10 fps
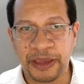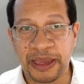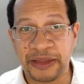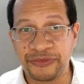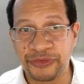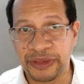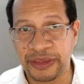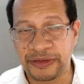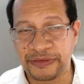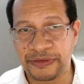
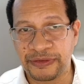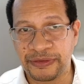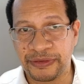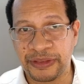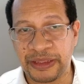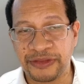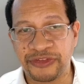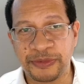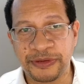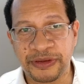Advocate that
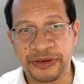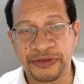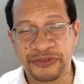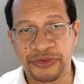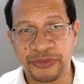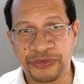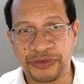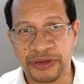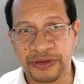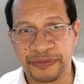this be taken
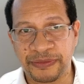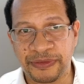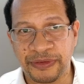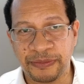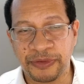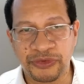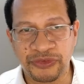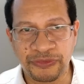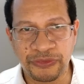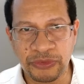seriously. Because
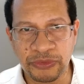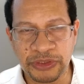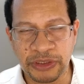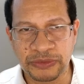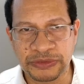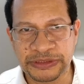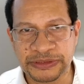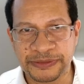if you don't,